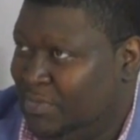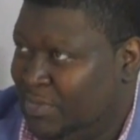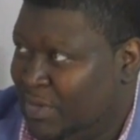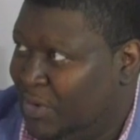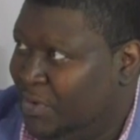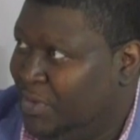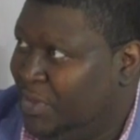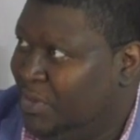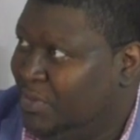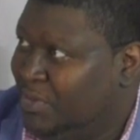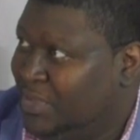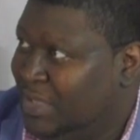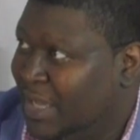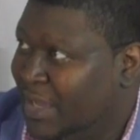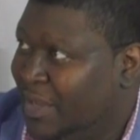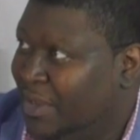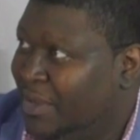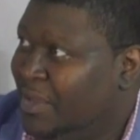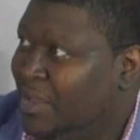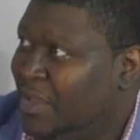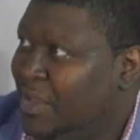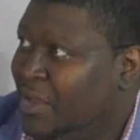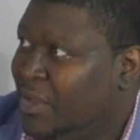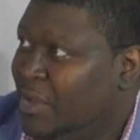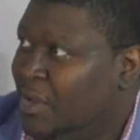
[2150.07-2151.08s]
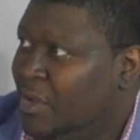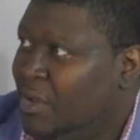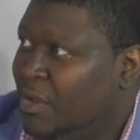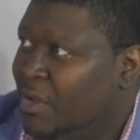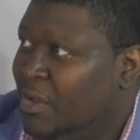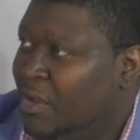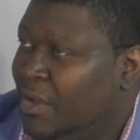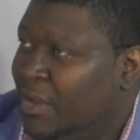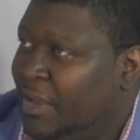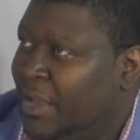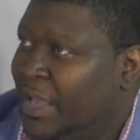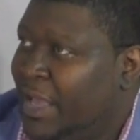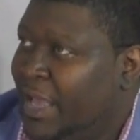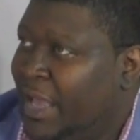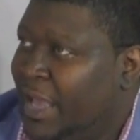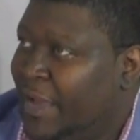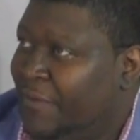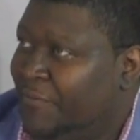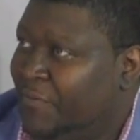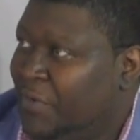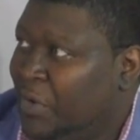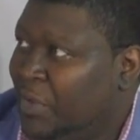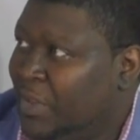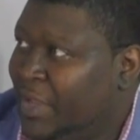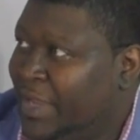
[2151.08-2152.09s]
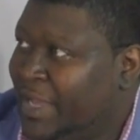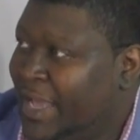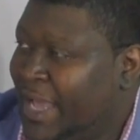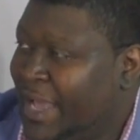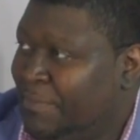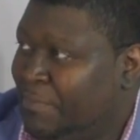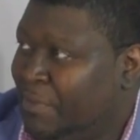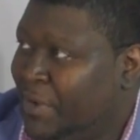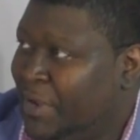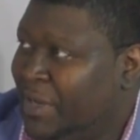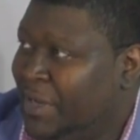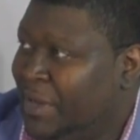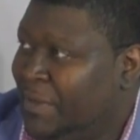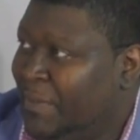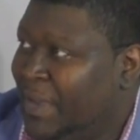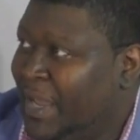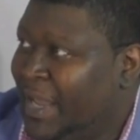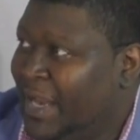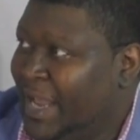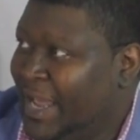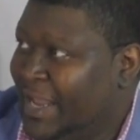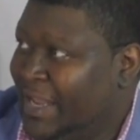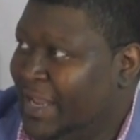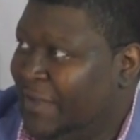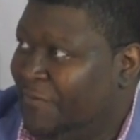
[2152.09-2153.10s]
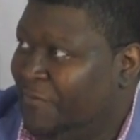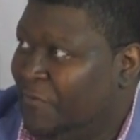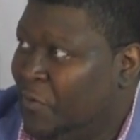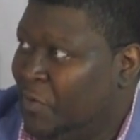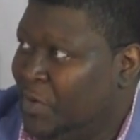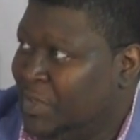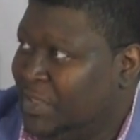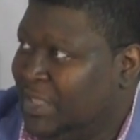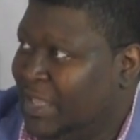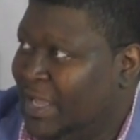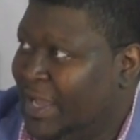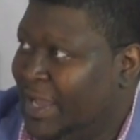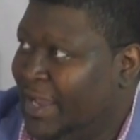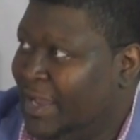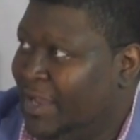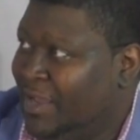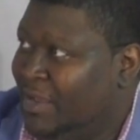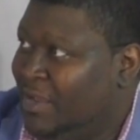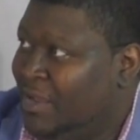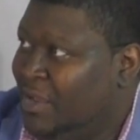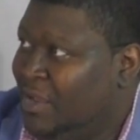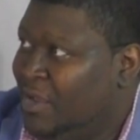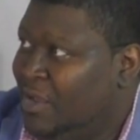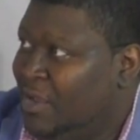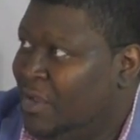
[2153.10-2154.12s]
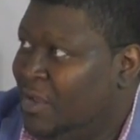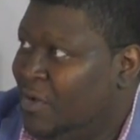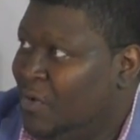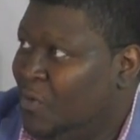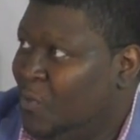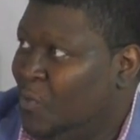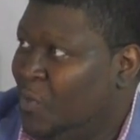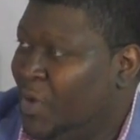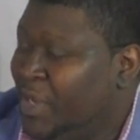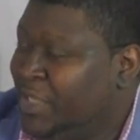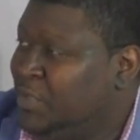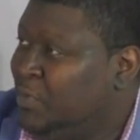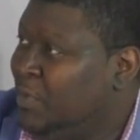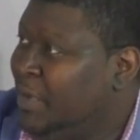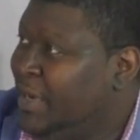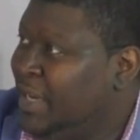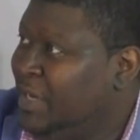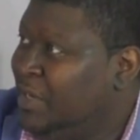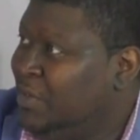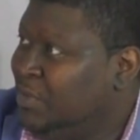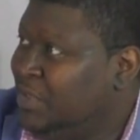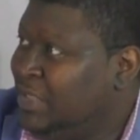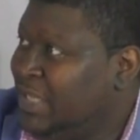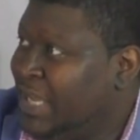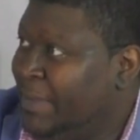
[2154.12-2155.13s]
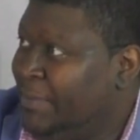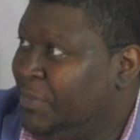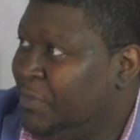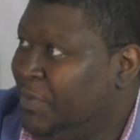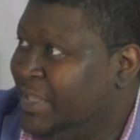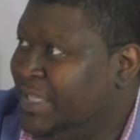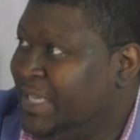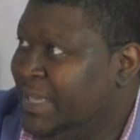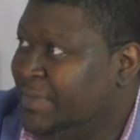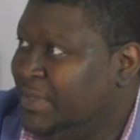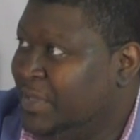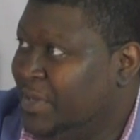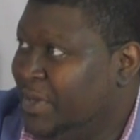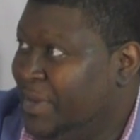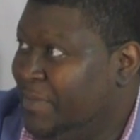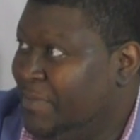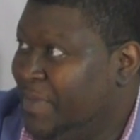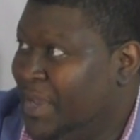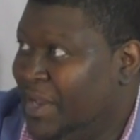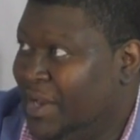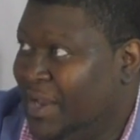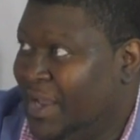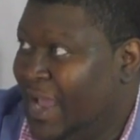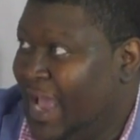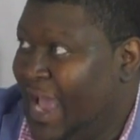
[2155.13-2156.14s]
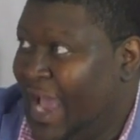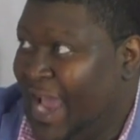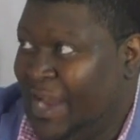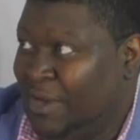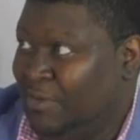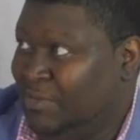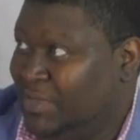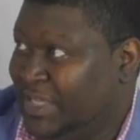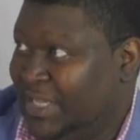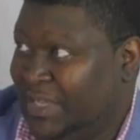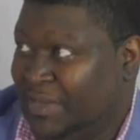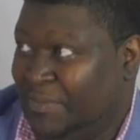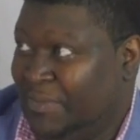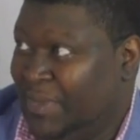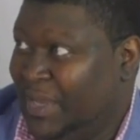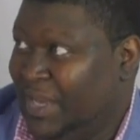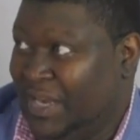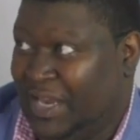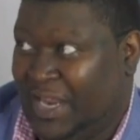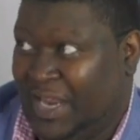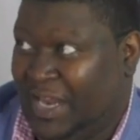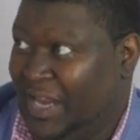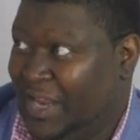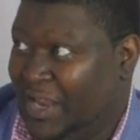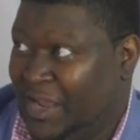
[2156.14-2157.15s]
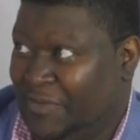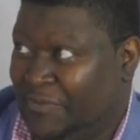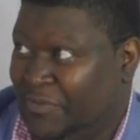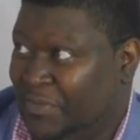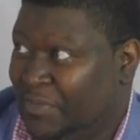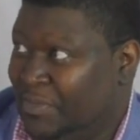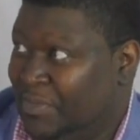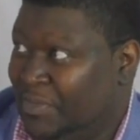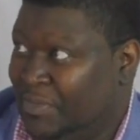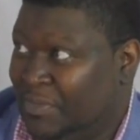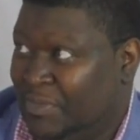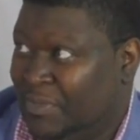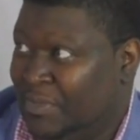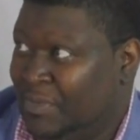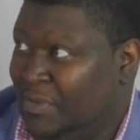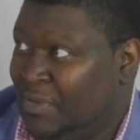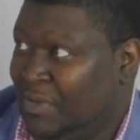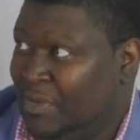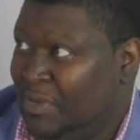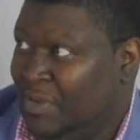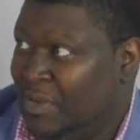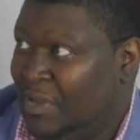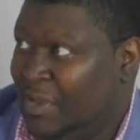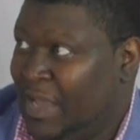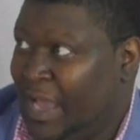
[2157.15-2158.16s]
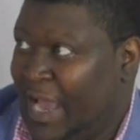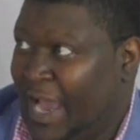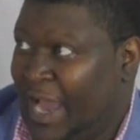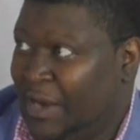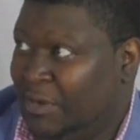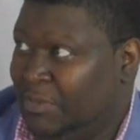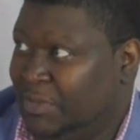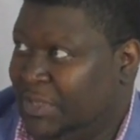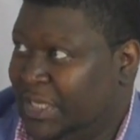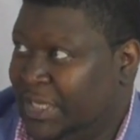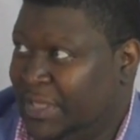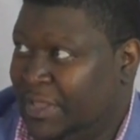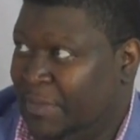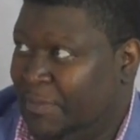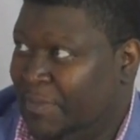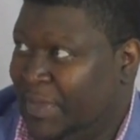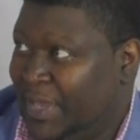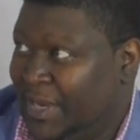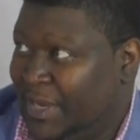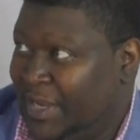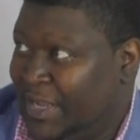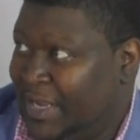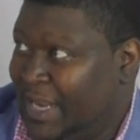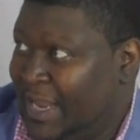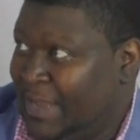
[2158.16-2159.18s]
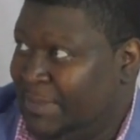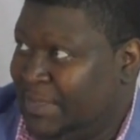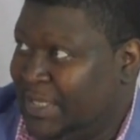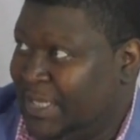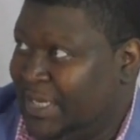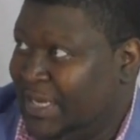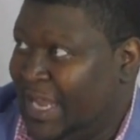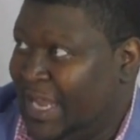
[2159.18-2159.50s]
Or Utah, if you look at putting them in at that 4th slot, which one of those top 3 teams are they beating? I don't see them beating any of them. I don't see them beating Clemson.